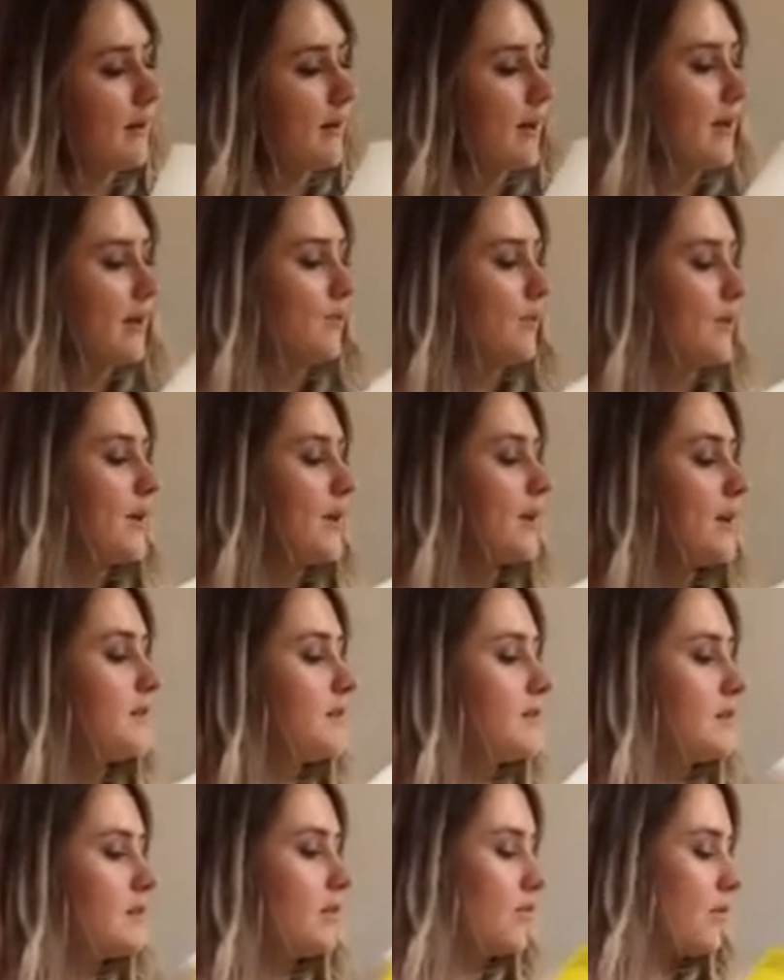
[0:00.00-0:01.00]
and we get
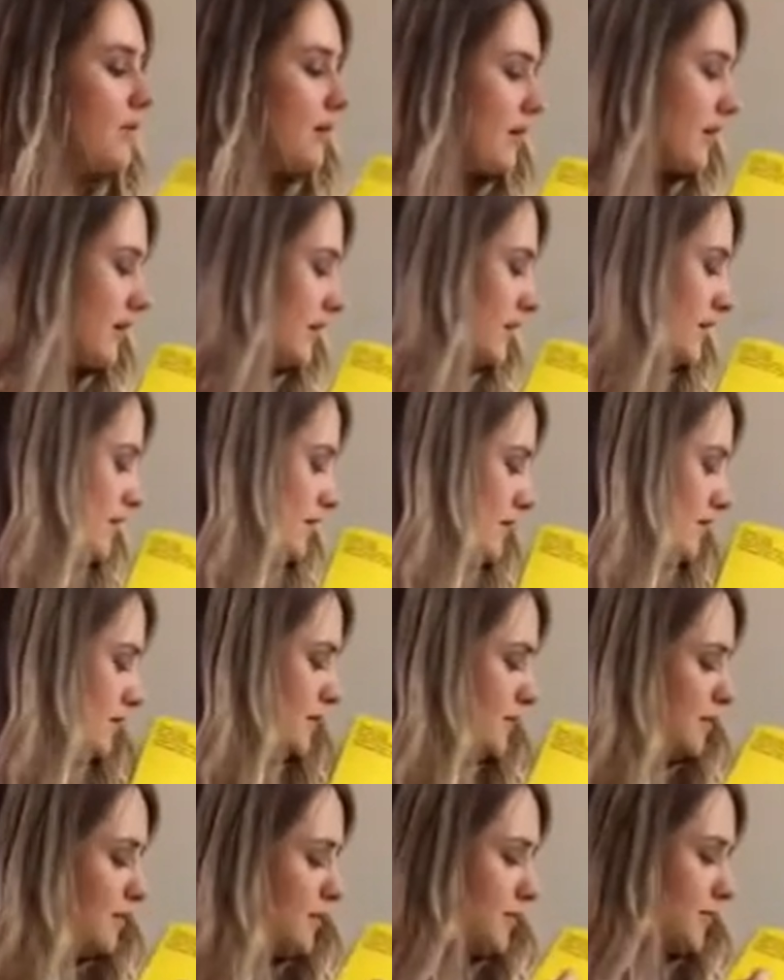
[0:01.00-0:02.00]
to the word,
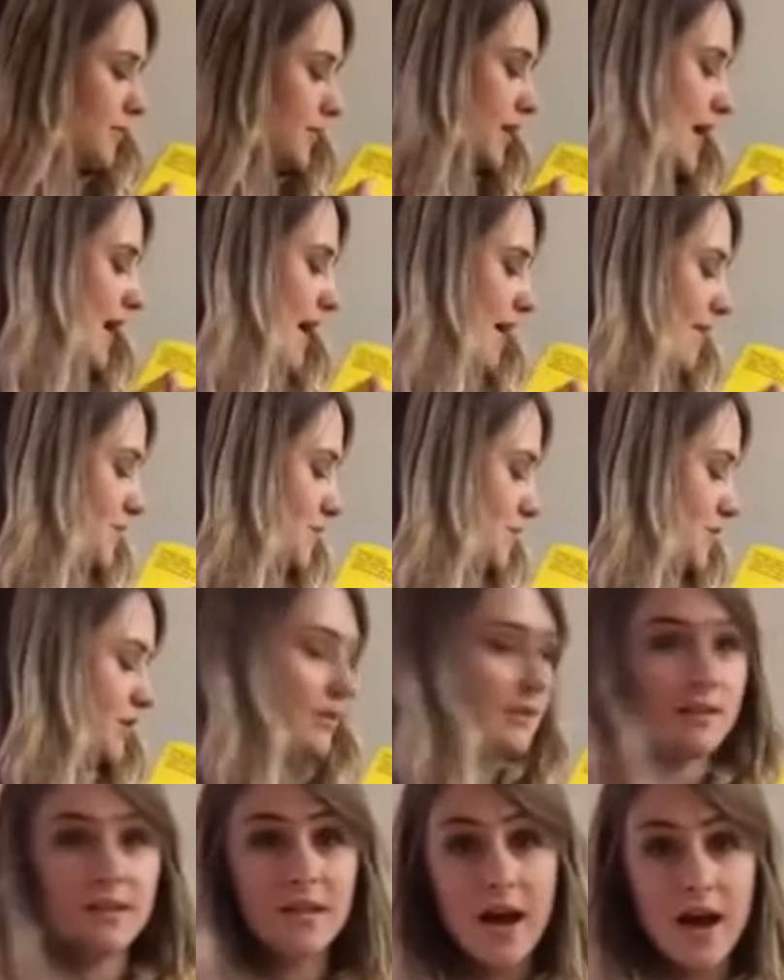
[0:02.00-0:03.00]
perhaps
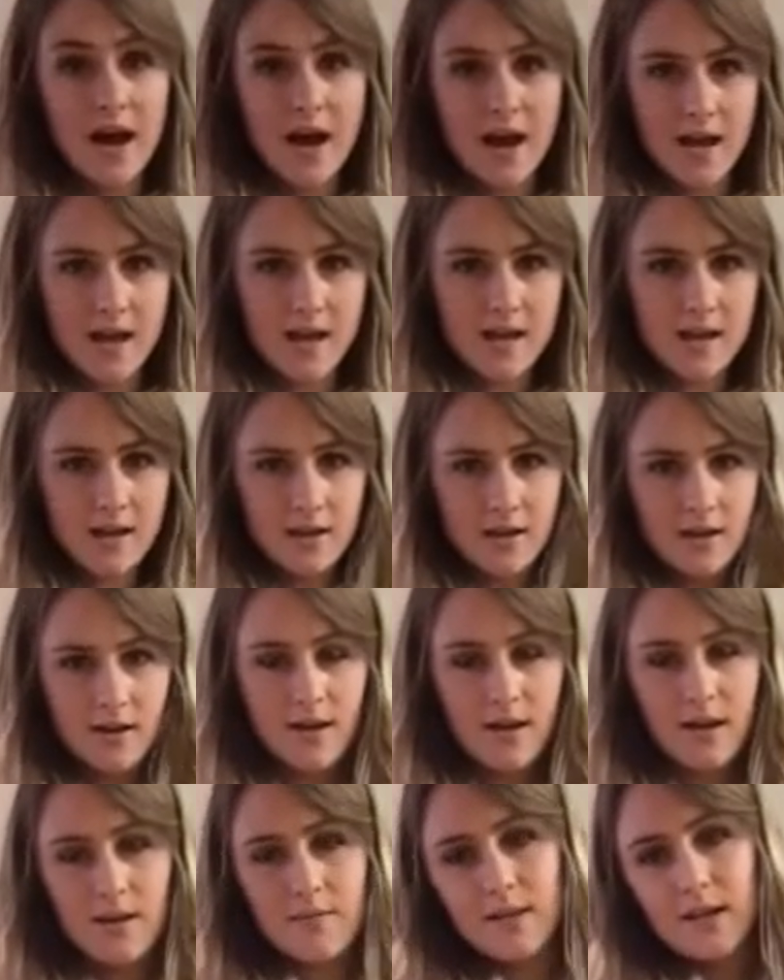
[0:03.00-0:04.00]
she'll die,
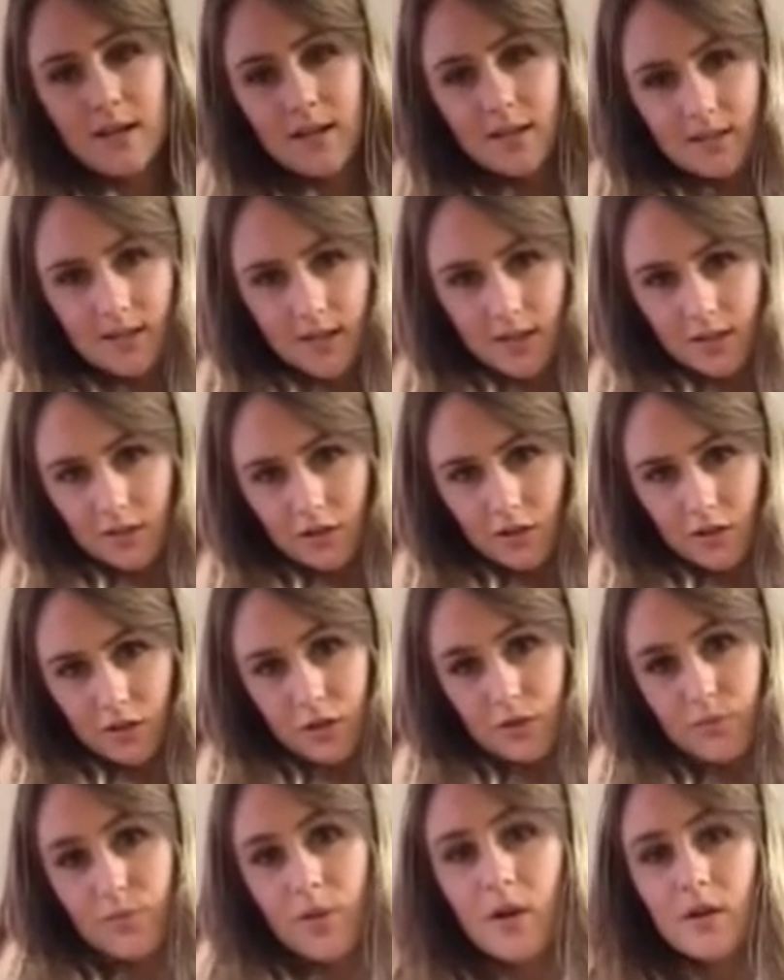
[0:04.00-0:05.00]
I'm going to take
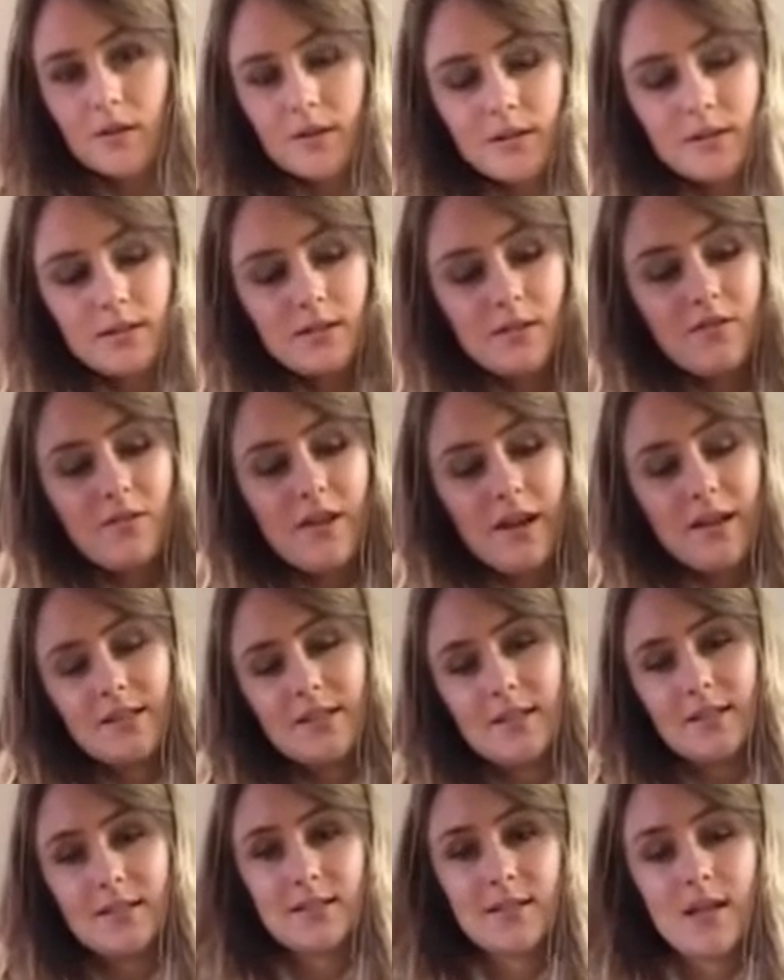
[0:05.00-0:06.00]
Dr. Paulson's
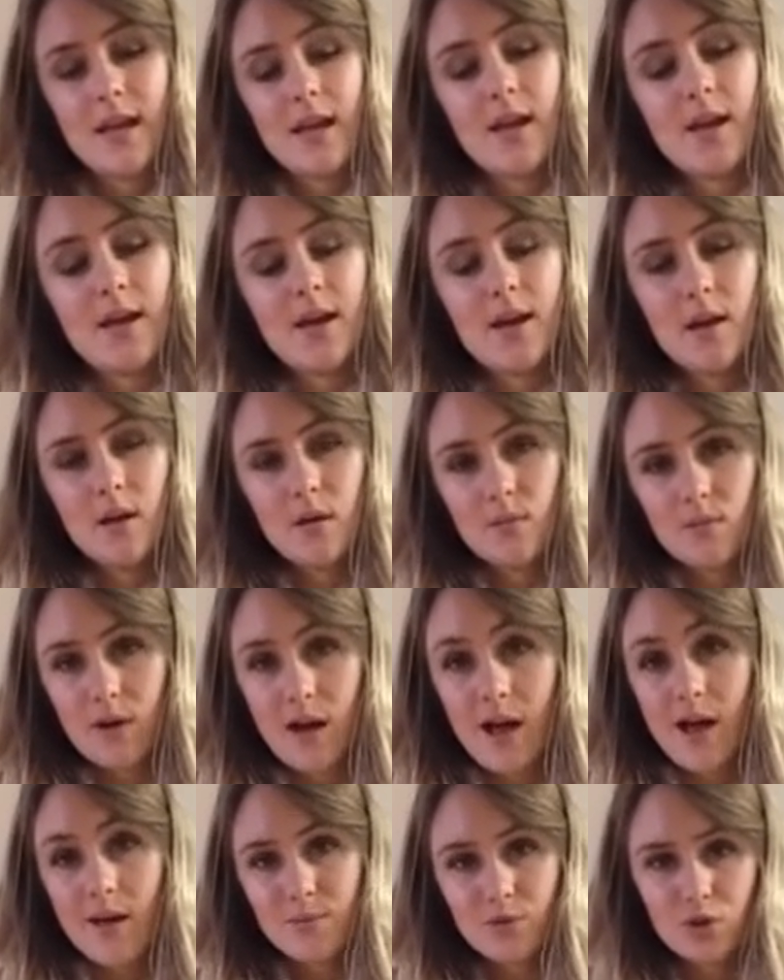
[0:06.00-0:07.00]
advice and say,
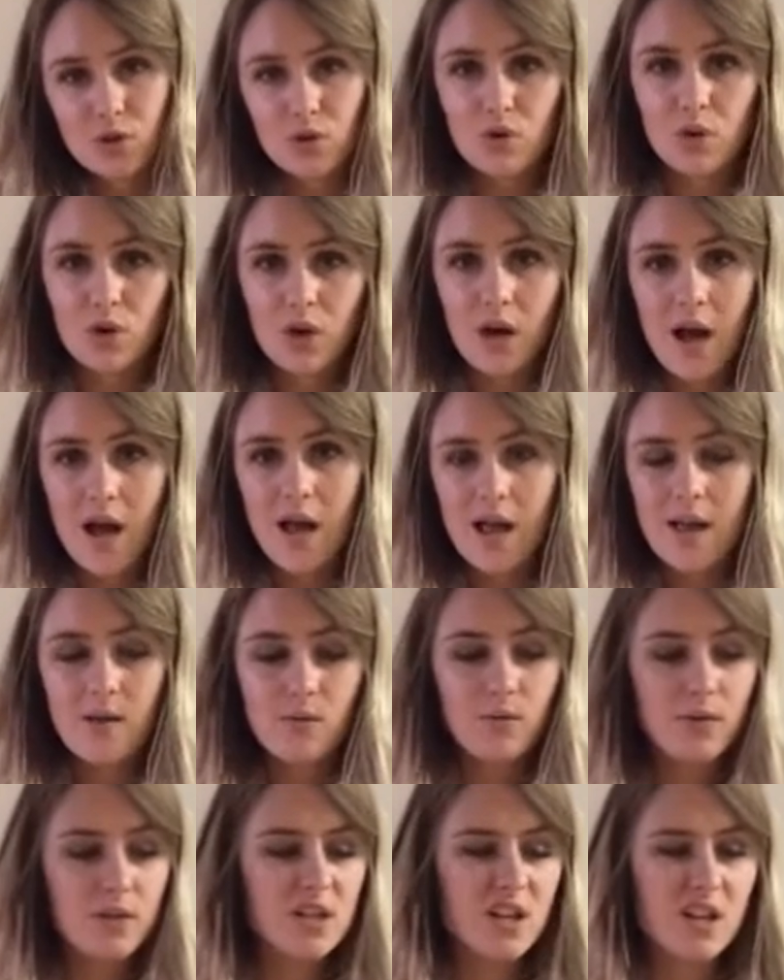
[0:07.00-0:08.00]
perhaps she'll cry,
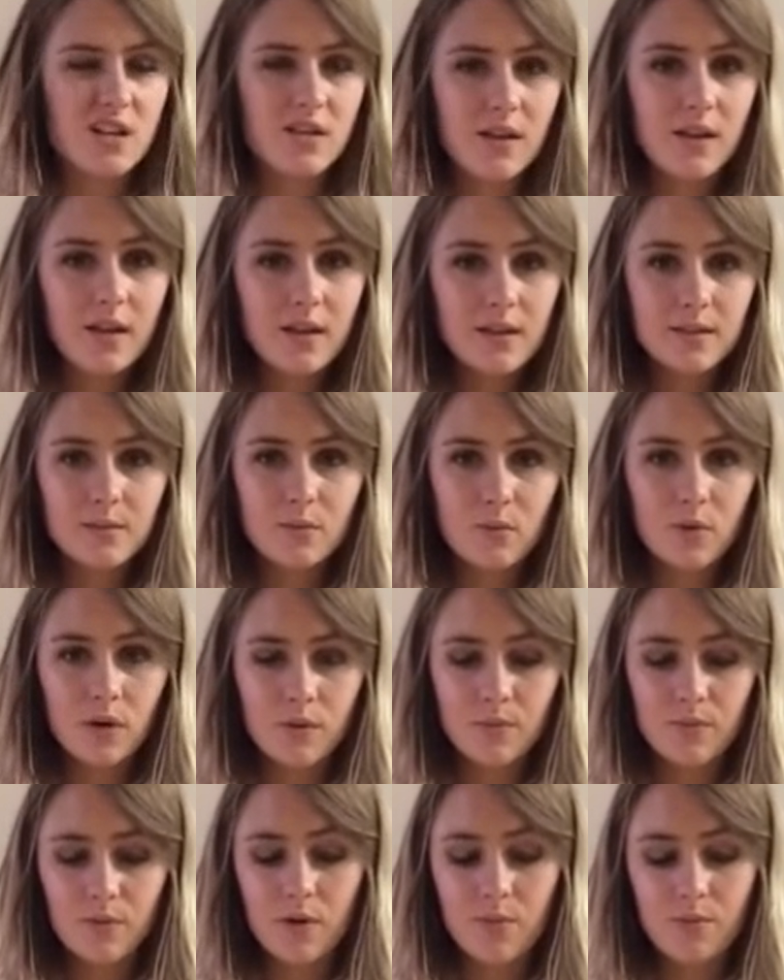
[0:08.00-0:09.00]
which I think is more
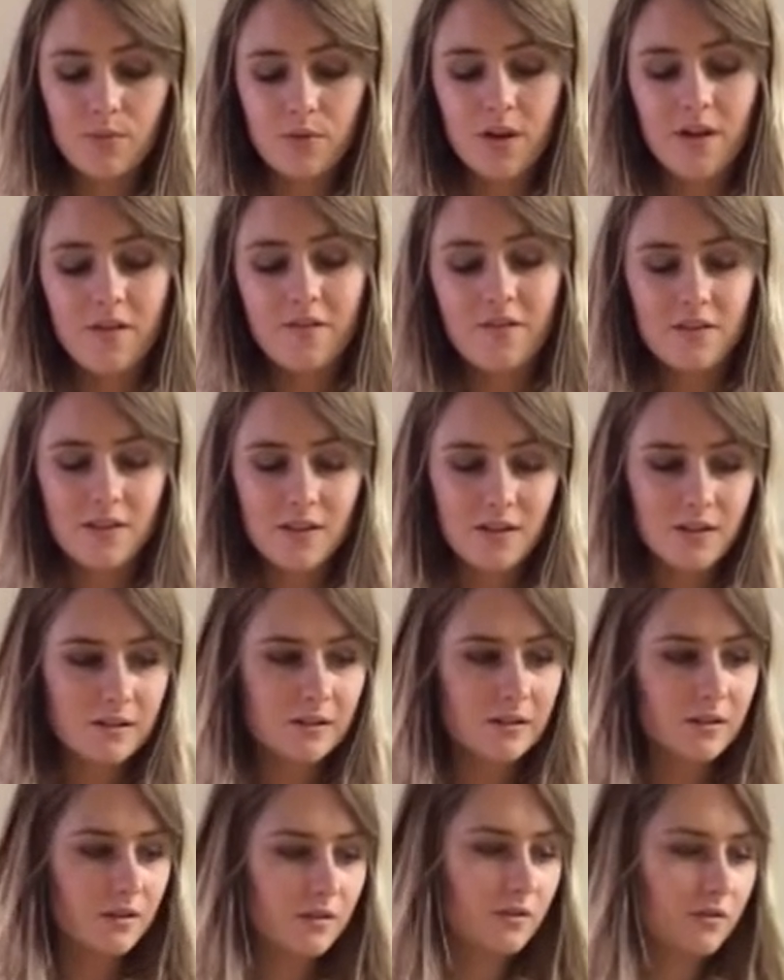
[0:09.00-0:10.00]
appropriate for these
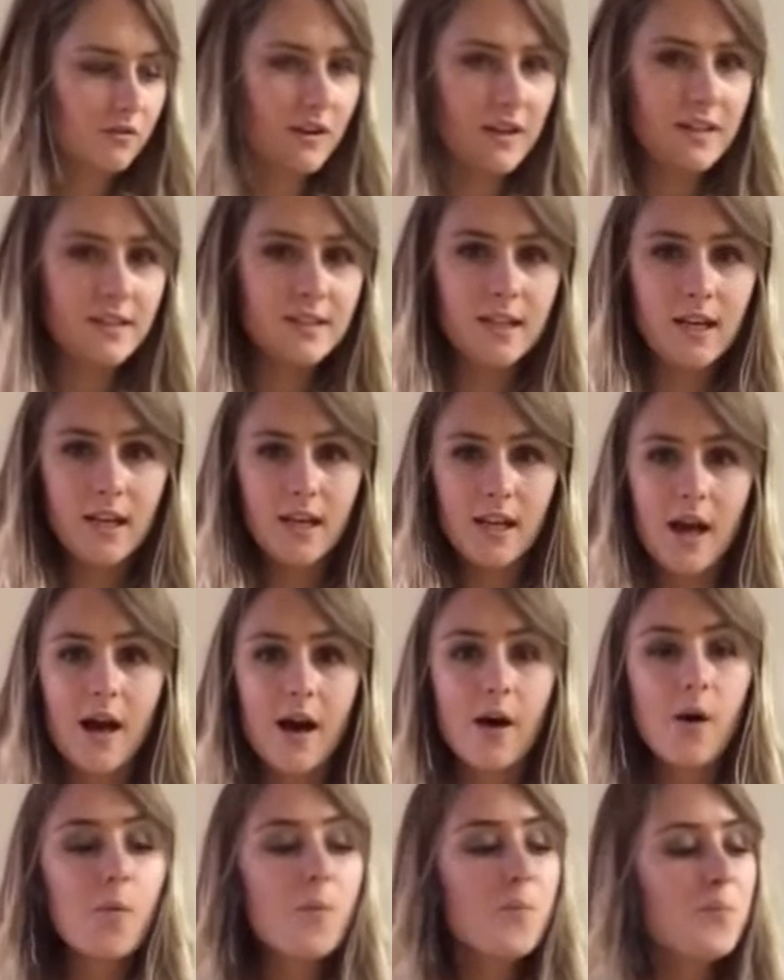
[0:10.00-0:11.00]
little friends
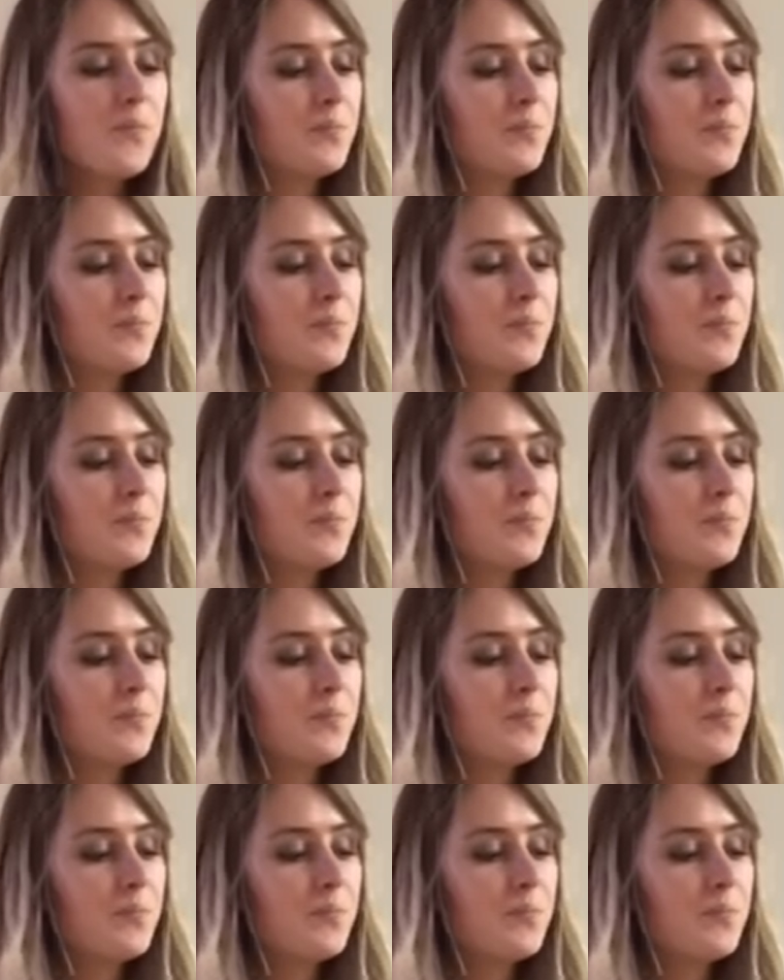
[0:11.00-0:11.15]
anyhow.